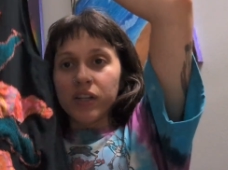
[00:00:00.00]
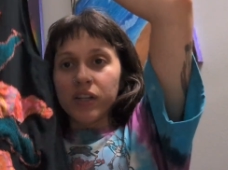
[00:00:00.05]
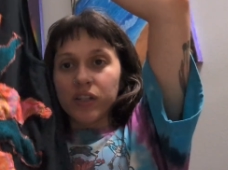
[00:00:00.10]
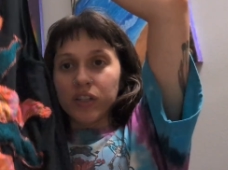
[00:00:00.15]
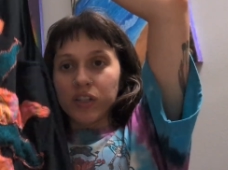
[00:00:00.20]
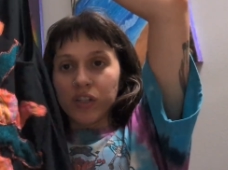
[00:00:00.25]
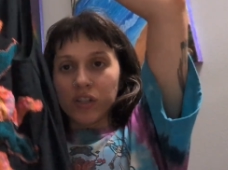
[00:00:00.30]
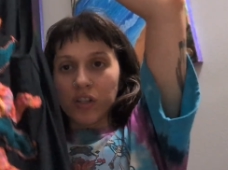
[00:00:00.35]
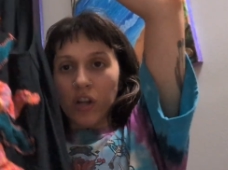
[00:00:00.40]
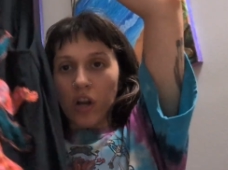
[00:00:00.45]

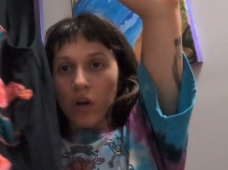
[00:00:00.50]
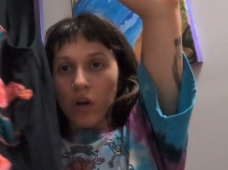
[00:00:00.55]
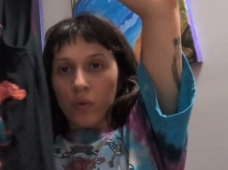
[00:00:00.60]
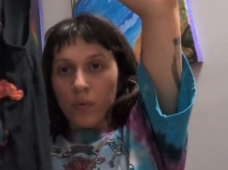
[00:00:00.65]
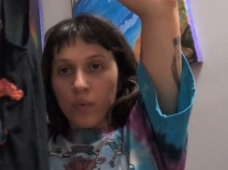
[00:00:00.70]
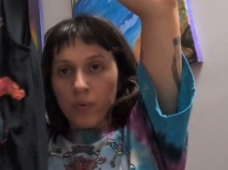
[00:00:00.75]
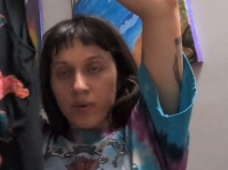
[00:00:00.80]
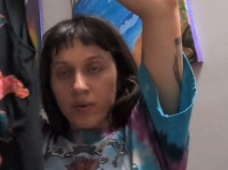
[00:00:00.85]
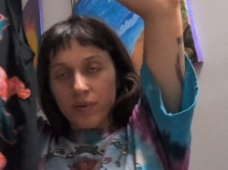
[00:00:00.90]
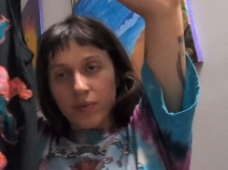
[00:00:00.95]

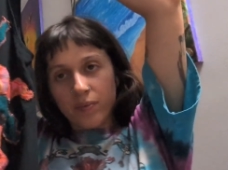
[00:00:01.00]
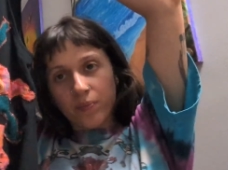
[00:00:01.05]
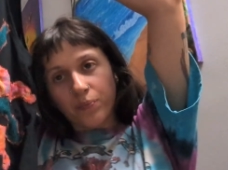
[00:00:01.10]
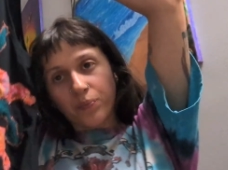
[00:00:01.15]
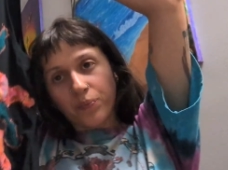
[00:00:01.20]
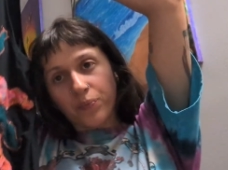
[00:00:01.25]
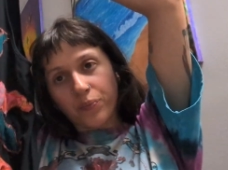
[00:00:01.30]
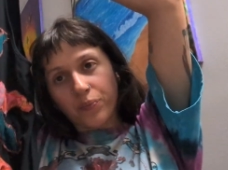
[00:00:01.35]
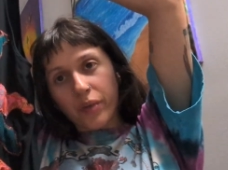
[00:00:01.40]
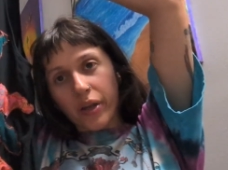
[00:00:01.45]
So
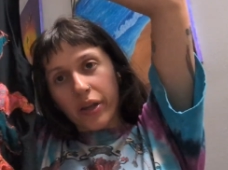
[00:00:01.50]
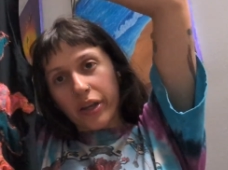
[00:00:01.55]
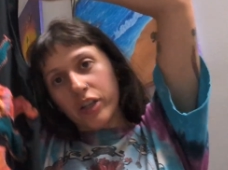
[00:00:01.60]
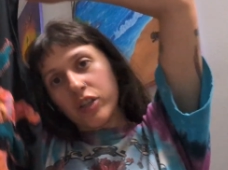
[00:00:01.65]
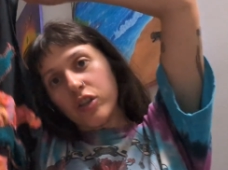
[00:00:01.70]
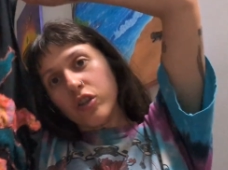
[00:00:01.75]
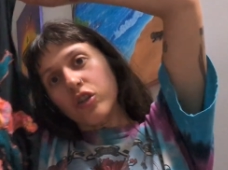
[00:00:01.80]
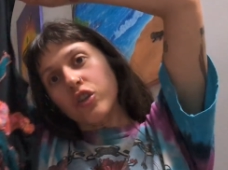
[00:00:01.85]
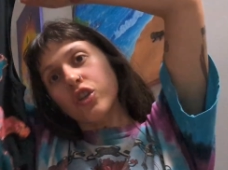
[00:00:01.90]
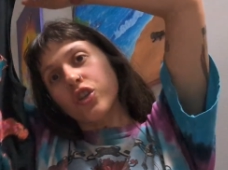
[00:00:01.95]
I
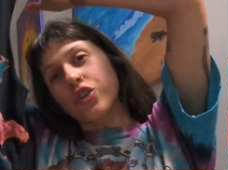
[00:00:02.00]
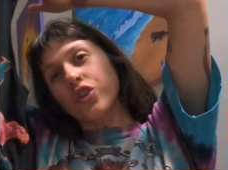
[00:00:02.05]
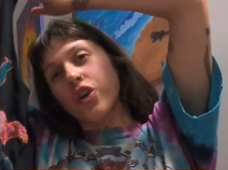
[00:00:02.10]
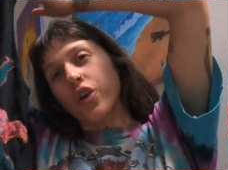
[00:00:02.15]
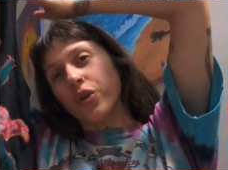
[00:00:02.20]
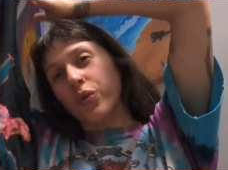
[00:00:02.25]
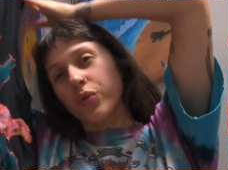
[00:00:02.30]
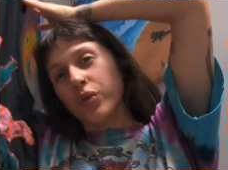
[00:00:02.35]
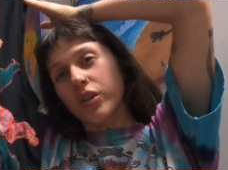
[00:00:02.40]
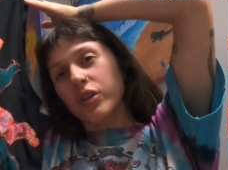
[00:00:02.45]
guess I'll show
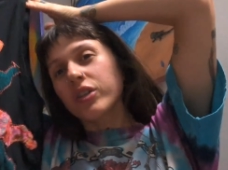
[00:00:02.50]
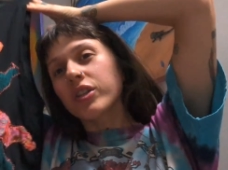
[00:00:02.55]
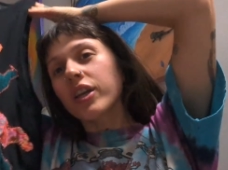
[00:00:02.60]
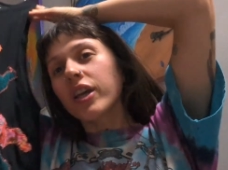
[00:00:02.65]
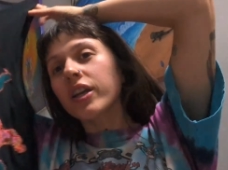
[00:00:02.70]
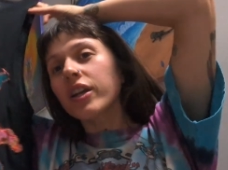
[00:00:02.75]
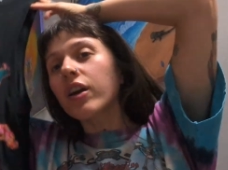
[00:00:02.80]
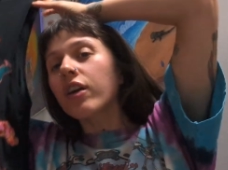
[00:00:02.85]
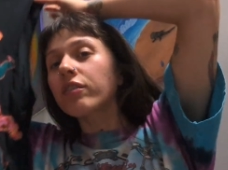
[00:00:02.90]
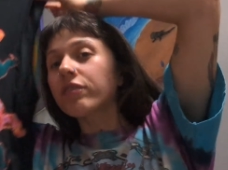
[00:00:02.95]
you this
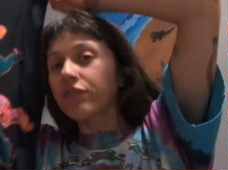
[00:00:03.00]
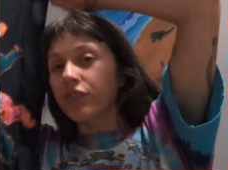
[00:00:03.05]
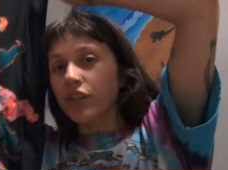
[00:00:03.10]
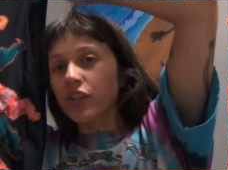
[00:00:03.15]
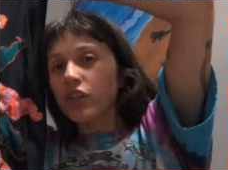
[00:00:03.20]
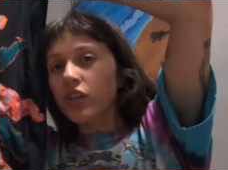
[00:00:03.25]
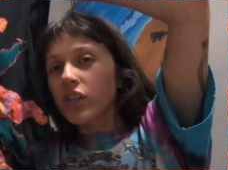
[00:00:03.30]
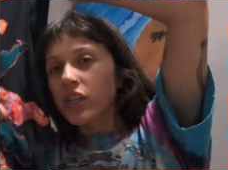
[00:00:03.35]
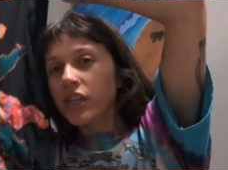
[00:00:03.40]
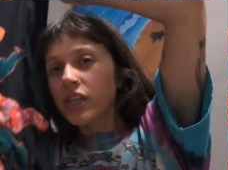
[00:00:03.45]
like
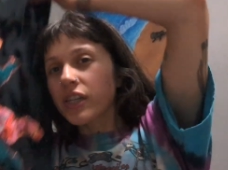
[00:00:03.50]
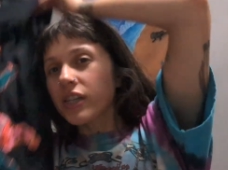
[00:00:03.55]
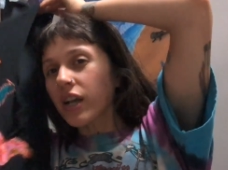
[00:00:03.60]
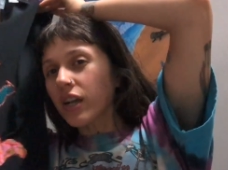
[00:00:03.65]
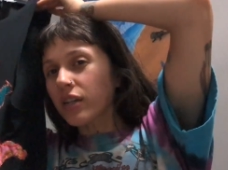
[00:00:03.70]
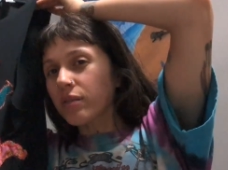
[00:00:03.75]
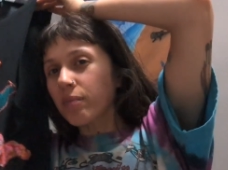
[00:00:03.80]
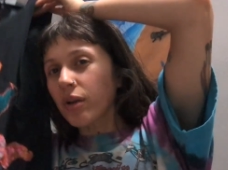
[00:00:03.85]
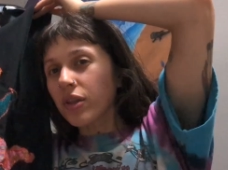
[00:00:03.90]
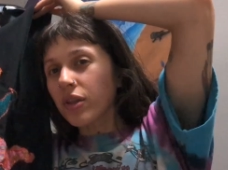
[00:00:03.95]
officially
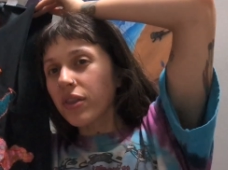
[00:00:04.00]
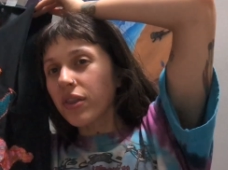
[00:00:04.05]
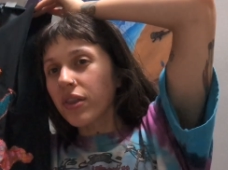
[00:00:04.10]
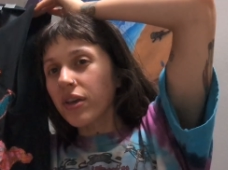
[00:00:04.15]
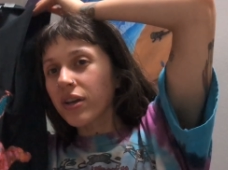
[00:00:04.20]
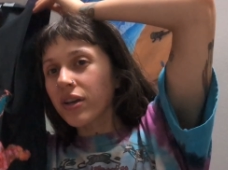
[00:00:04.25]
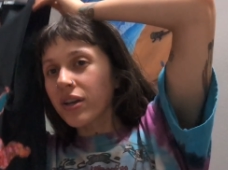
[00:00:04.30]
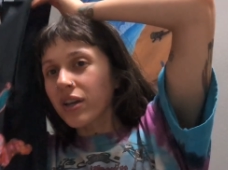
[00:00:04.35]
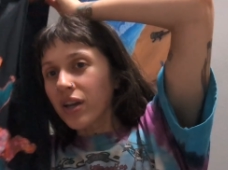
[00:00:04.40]
next month,